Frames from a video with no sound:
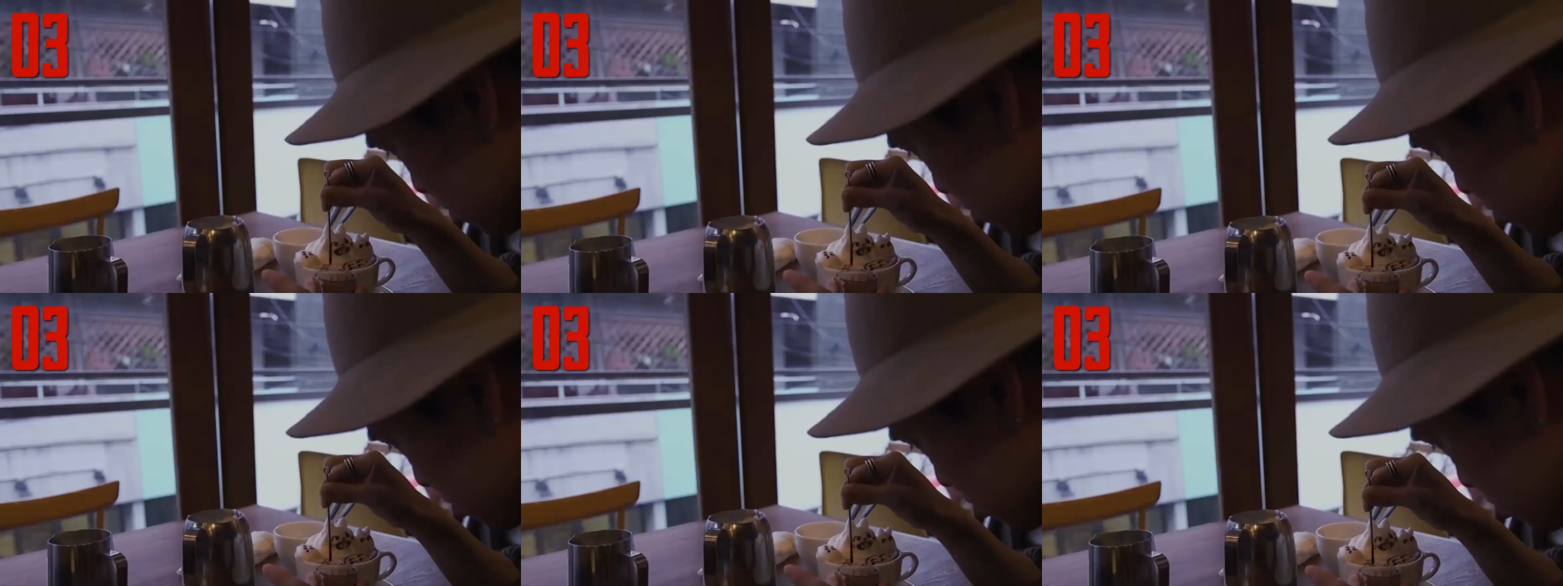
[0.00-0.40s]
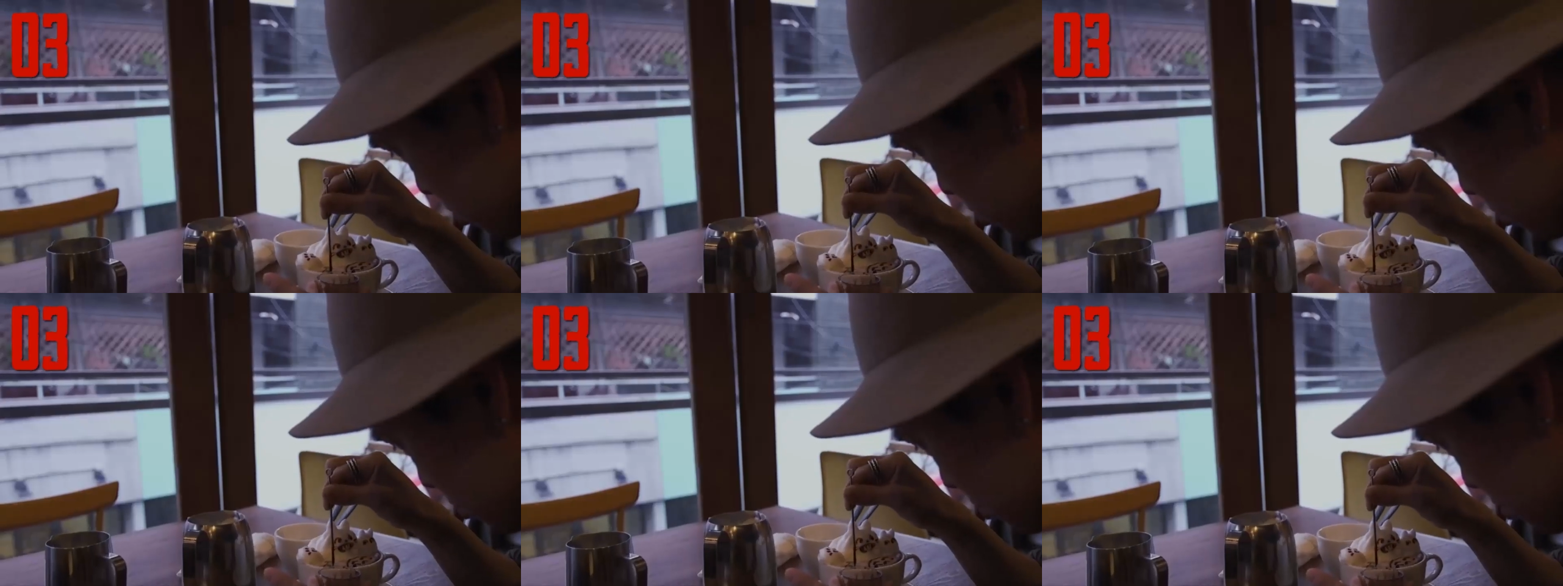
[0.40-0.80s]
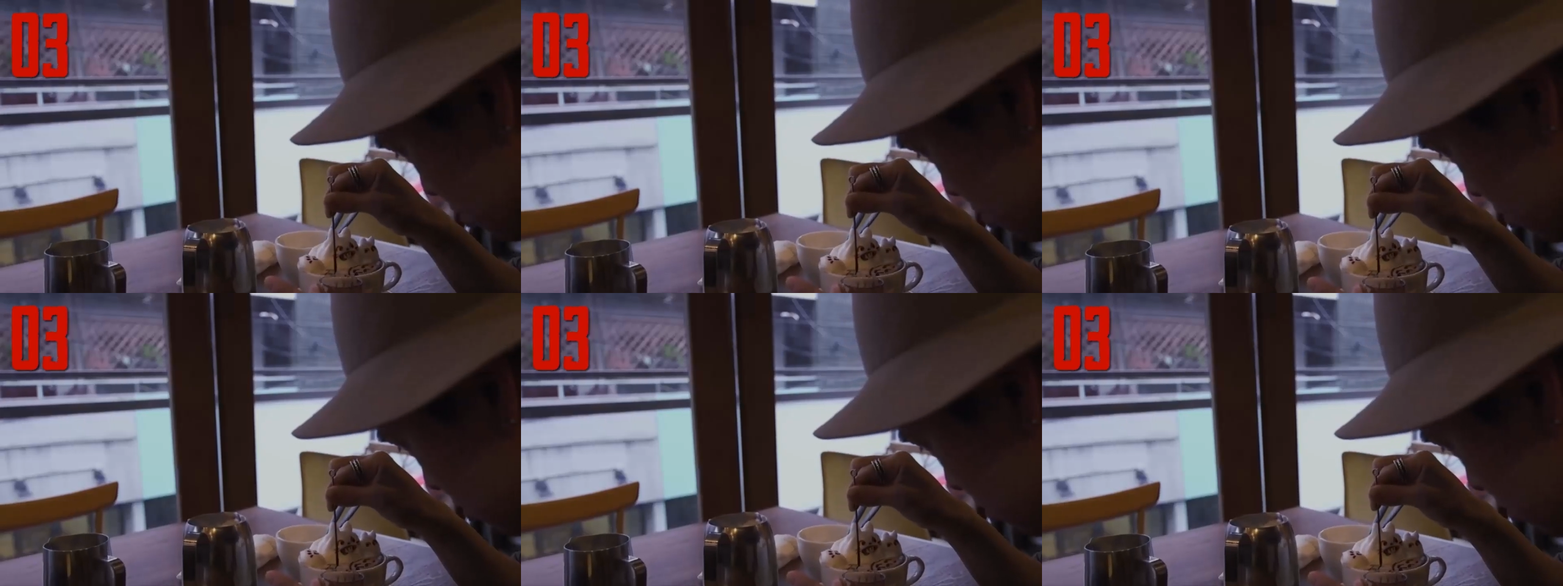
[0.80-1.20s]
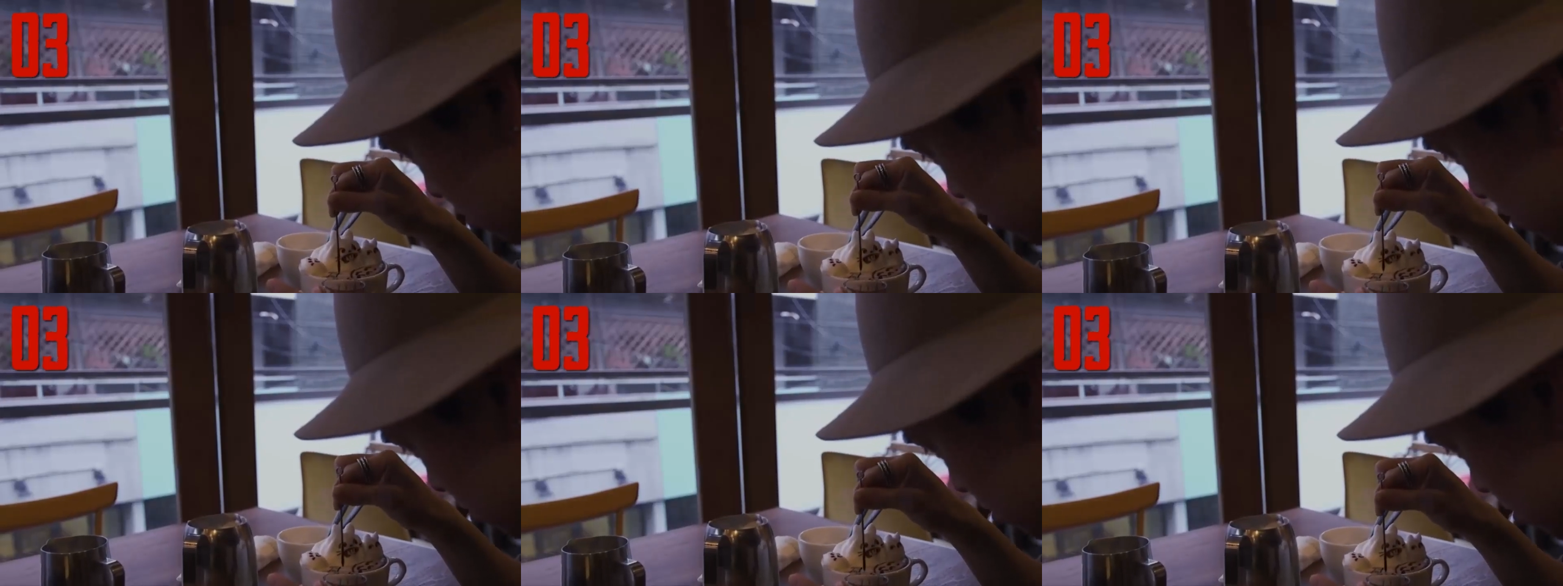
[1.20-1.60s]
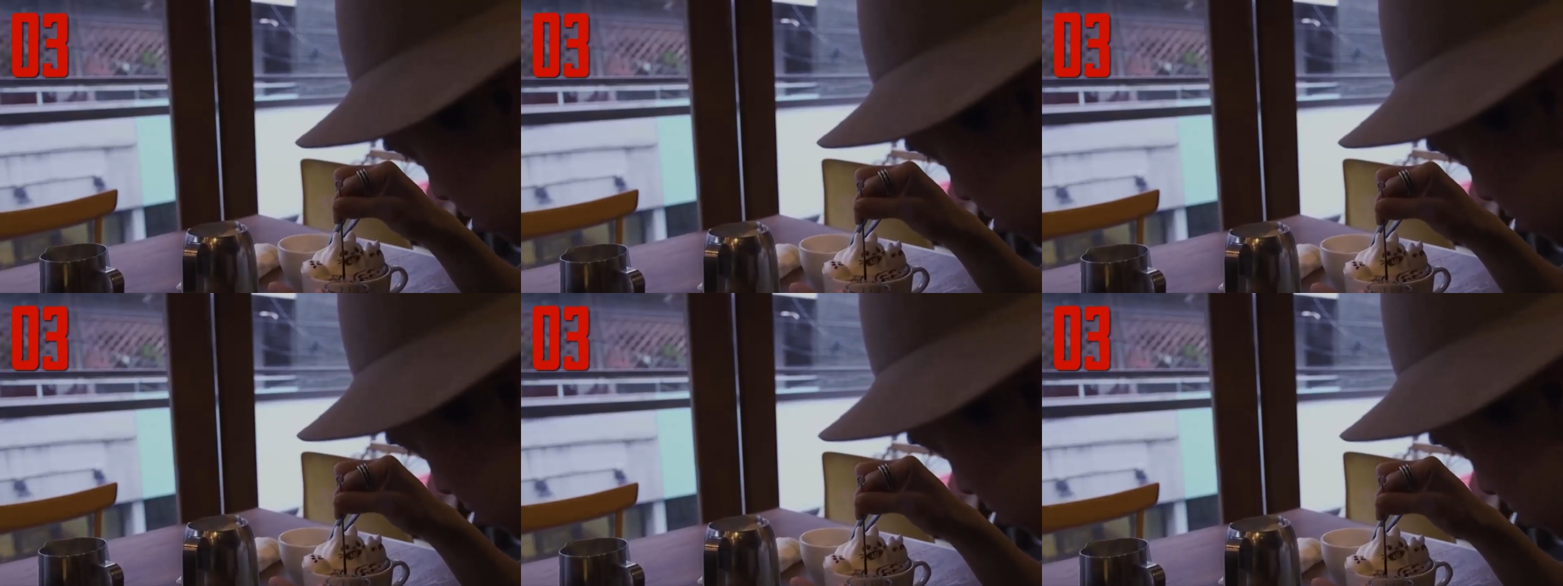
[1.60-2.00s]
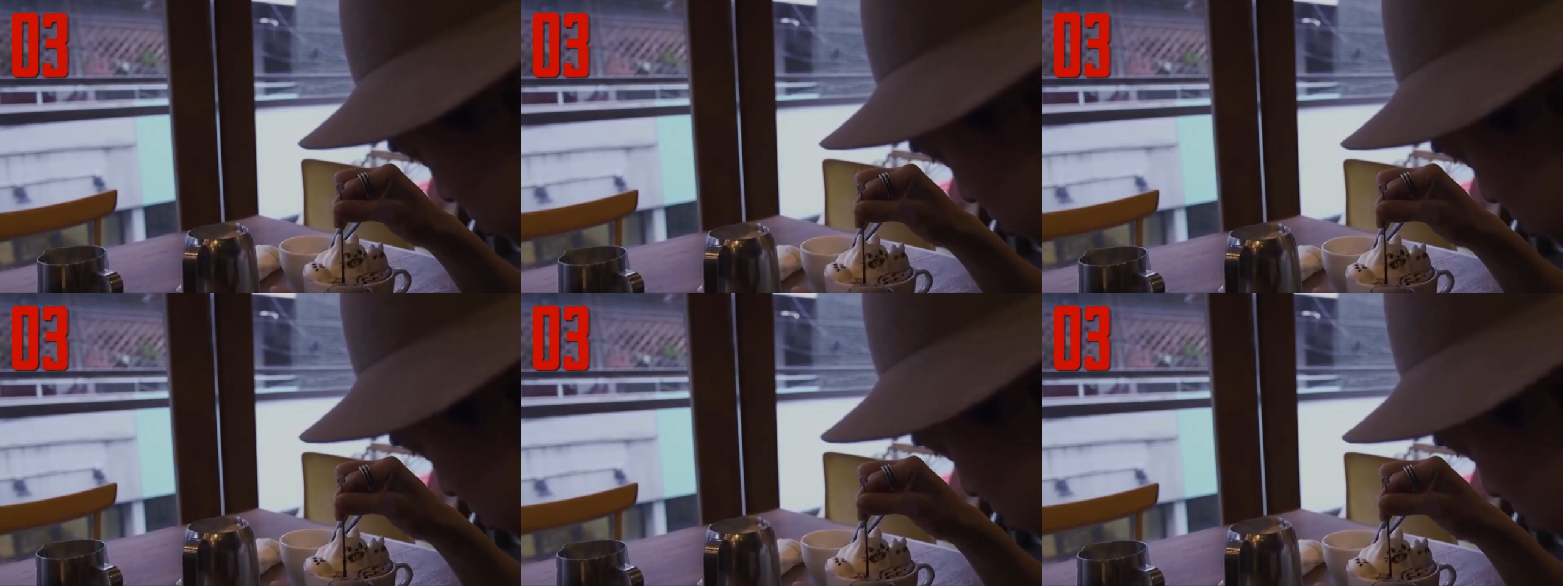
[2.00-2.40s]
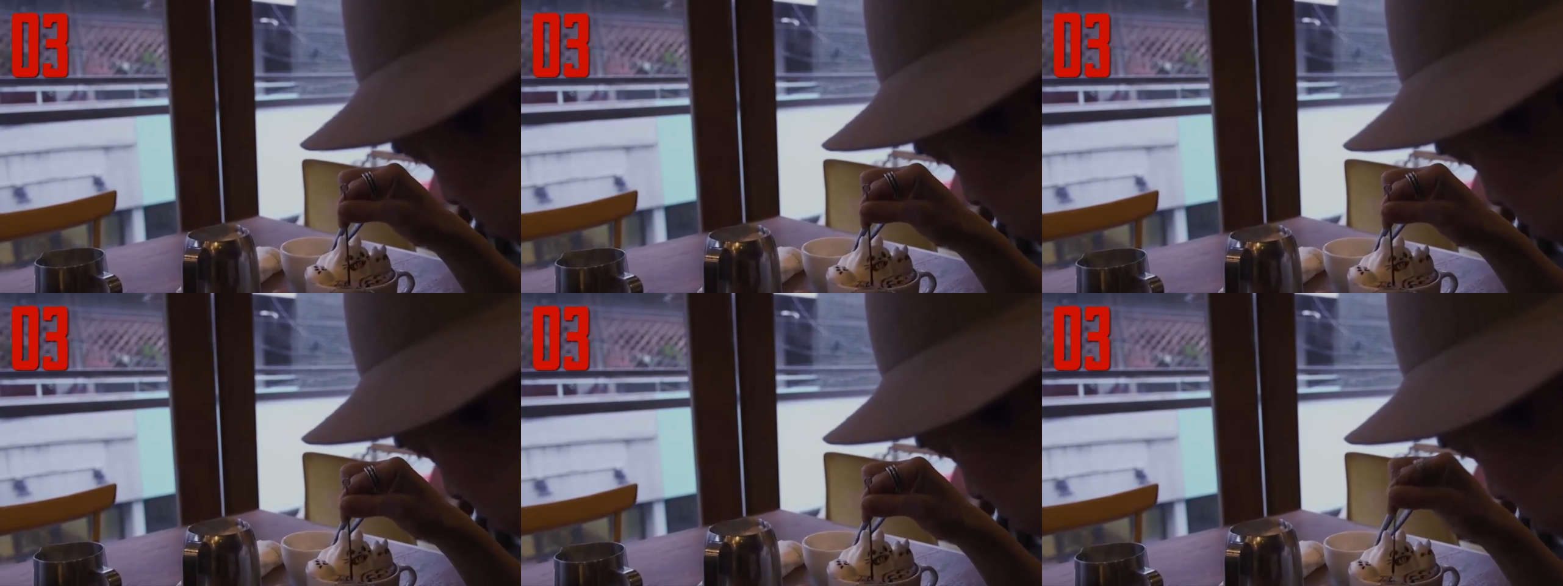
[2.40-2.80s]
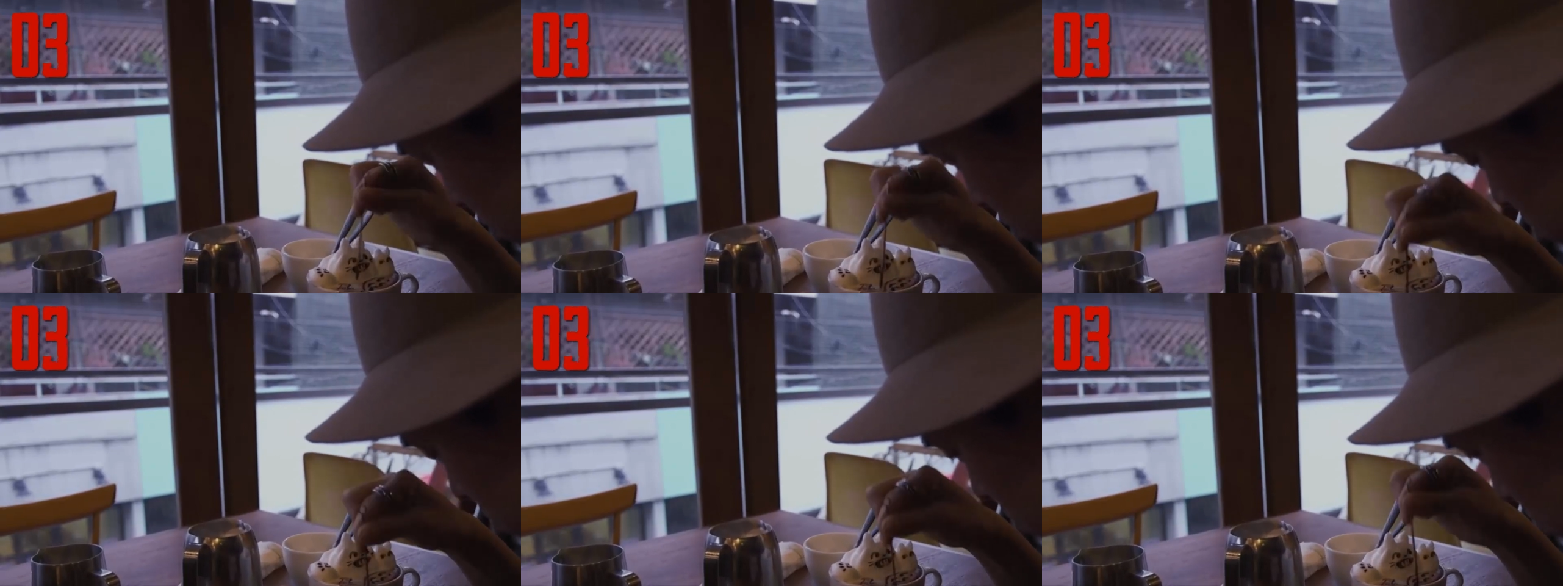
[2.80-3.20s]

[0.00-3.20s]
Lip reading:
(no speaker visible)